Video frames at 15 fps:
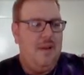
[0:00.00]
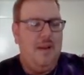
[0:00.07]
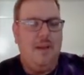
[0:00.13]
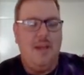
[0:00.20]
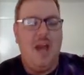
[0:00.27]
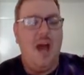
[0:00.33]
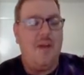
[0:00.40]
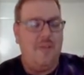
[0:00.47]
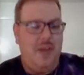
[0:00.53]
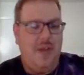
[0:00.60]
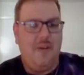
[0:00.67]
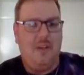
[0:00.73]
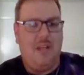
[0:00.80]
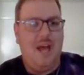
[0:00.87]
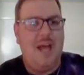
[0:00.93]
Yeah, the
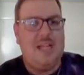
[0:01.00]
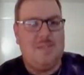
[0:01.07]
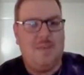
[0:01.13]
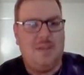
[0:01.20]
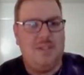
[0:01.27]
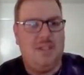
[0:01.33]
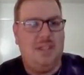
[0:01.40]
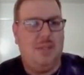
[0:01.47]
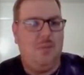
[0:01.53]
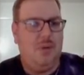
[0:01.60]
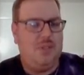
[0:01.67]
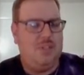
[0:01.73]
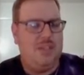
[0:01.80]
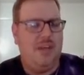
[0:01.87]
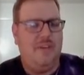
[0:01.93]
other lines basically
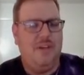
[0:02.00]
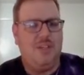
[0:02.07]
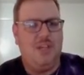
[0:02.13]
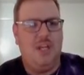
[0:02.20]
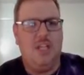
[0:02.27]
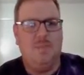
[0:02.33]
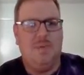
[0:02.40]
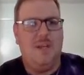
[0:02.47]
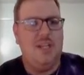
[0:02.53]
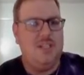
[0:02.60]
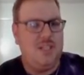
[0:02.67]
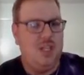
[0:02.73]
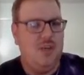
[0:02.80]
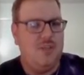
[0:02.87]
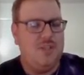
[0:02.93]
were slightly changed, but it's
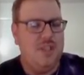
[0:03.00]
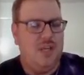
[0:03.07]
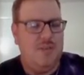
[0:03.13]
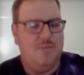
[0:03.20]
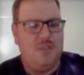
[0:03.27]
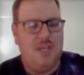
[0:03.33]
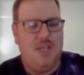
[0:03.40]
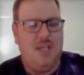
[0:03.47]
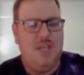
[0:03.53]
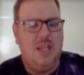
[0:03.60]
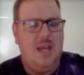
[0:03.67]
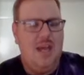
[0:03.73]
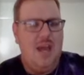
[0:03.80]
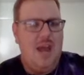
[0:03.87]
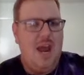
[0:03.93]
still the same scene.
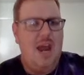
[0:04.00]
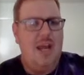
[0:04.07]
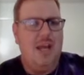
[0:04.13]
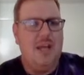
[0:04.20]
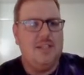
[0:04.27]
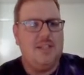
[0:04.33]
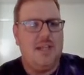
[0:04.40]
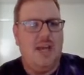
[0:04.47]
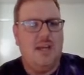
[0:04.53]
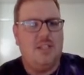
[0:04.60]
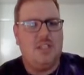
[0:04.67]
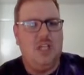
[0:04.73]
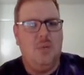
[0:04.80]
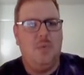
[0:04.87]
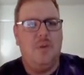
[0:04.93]
And he gets
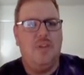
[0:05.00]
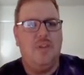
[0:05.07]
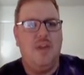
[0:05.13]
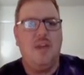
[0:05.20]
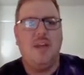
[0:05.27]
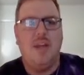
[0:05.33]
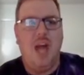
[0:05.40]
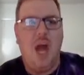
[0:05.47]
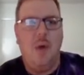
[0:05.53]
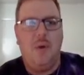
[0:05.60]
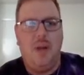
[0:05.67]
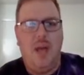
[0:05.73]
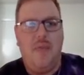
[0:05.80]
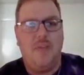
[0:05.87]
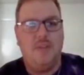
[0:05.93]
executed, but thank God
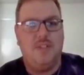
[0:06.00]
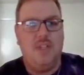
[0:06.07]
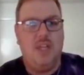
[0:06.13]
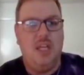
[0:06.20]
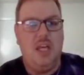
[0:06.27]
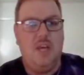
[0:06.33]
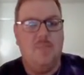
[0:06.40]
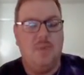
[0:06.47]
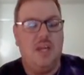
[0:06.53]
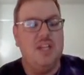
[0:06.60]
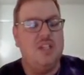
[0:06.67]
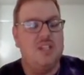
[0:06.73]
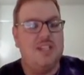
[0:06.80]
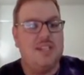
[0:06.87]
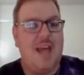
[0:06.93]
we didn't have to see him
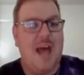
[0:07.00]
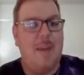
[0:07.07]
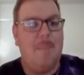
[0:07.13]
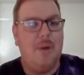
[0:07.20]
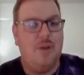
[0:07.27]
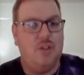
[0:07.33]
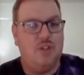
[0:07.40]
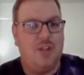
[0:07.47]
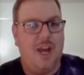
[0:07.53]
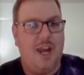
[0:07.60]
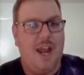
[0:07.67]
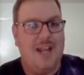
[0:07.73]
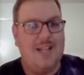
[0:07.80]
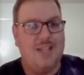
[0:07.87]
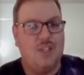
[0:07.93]
getting stabbed by those
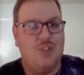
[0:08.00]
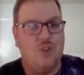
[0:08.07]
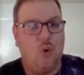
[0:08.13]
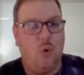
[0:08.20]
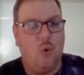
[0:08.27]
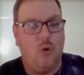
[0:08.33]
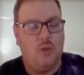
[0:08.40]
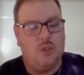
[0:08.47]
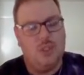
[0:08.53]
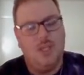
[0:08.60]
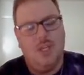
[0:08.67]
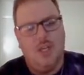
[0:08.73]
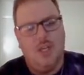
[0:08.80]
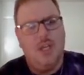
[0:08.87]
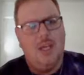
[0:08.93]
gigantic swords
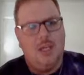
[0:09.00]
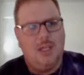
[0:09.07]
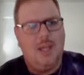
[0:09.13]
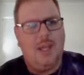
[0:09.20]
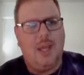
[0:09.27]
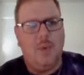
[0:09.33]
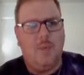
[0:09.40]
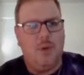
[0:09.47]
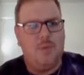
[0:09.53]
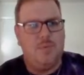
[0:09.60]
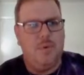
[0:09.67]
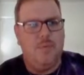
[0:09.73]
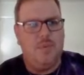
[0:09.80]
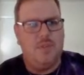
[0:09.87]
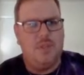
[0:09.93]
like it was
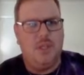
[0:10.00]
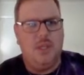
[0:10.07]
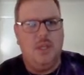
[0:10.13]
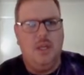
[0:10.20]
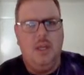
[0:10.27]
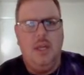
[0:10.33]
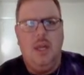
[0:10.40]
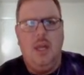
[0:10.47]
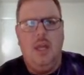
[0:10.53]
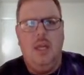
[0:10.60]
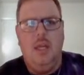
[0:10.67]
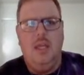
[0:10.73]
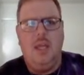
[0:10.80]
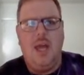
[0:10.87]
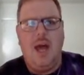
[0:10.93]
previously.
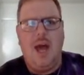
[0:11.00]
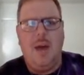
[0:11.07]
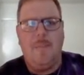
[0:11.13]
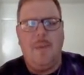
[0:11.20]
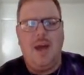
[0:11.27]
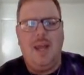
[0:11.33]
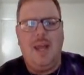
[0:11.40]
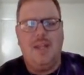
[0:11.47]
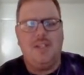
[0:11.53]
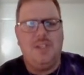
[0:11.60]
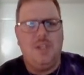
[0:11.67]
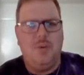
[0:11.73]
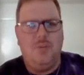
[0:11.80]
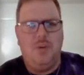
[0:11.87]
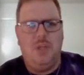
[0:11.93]
Yeah, my guess
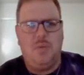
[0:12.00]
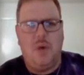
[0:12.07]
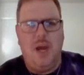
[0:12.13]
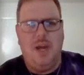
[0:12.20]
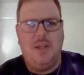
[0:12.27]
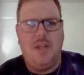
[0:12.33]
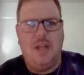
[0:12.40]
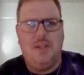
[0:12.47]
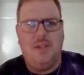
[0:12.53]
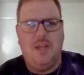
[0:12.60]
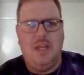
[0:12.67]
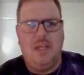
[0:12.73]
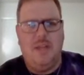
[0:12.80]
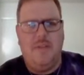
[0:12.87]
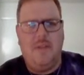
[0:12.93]
is the reason why that
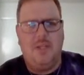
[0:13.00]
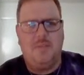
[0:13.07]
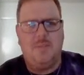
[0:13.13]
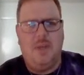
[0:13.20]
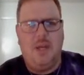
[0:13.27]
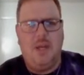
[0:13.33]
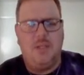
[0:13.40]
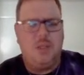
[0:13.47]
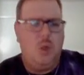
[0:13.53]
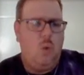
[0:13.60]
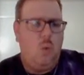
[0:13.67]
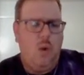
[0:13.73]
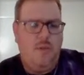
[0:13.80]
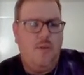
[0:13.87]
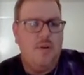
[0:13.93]
they did this, because
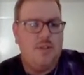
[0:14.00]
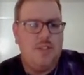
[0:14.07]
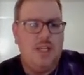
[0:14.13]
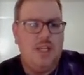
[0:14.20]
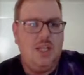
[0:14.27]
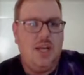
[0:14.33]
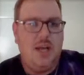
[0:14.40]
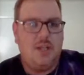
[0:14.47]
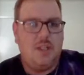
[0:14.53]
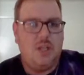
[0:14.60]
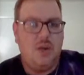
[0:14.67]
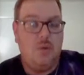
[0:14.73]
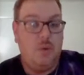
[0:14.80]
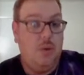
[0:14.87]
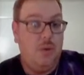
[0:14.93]
we've already seen the
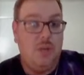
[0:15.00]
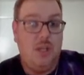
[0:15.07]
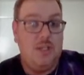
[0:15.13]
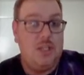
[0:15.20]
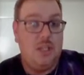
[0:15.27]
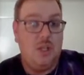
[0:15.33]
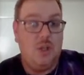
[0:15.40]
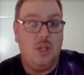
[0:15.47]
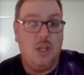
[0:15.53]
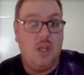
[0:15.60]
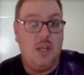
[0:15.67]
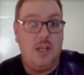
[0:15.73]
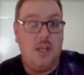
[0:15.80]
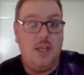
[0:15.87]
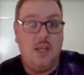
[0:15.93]
execute. We don't need to see
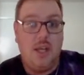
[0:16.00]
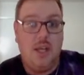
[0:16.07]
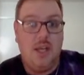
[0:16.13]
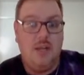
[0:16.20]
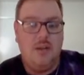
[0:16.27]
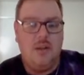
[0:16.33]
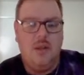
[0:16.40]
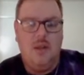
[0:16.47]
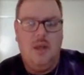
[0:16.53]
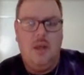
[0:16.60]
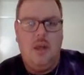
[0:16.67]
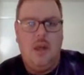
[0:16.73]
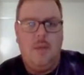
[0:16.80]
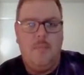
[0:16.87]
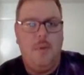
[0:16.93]
it again.
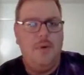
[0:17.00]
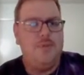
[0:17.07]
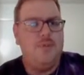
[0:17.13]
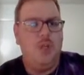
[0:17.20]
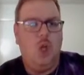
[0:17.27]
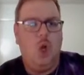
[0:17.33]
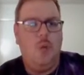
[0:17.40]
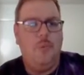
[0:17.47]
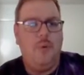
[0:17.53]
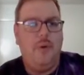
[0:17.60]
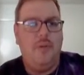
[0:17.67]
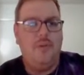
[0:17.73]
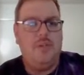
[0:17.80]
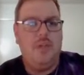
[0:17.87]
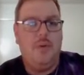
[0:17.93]
Mostly the whole point
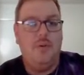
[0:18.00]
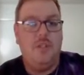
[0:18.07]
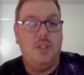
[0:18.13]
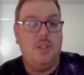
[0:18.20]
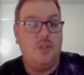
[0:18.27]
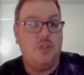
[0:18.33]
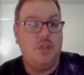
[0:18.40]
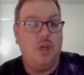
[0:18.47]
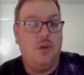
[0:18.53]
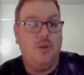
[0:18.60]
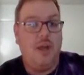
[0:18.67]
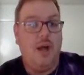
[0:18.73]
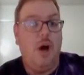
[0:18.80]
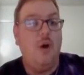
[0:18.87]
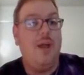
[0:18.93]
of the sequence is to show
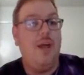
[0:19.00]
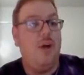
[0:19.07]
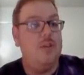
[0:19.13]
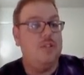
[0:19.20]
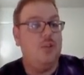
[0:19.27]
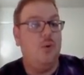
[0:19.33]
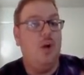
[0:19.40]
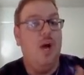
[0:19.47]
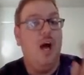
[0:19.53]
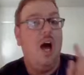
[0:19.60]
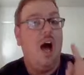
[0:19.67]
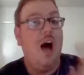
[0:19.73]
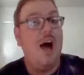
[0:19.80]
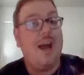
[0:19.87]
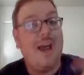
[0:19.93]
that, oh yeah, also,
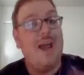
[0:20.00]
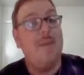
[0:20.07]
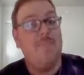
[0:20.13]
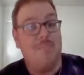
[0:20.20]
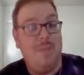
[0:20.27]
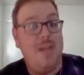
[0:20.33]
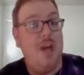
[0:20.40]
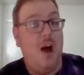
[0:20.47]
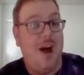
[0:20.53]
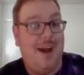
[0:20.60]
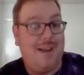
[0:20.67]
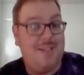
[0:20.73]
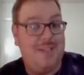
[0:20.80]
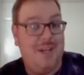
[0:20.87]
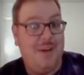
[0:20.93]
Hawkeye
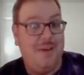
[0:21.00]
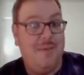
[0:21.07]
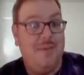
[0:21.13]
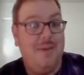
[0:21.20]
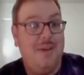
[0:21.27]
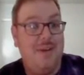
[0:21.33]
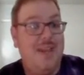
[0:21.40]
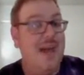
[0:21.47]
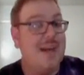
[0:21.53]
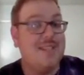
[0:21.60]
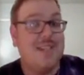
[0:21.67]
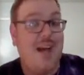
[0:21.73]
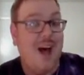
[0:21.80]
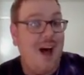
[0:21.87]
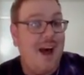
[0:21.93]
Mihawk is here.
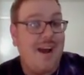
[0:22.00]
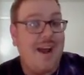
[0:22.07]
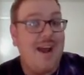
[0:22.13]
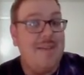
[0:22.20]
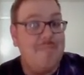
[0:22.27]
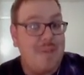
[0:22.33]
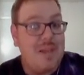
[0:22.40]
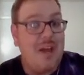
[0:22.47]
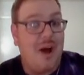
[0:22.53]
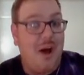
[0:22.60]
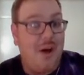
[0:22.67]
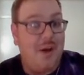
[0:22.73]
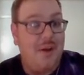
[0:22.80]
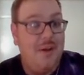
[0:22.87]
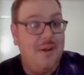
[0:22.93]
Yes, Hawkeye
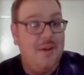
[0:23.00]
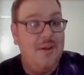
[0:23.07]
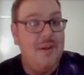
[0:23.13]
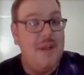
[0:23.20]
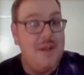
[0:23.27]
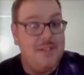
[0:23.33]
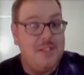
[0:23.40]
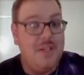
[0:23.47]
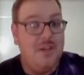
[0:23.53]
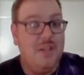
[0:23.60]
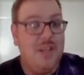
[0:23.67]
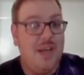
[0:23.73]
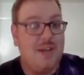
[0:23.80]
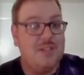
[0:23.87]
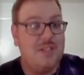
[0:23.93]
Mihawk is here at
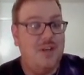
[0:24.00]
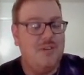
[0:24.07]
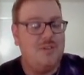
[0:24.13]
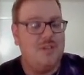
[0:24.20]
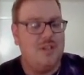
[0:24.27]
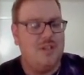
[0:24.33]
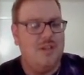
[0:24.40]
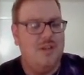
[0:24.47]
the execution.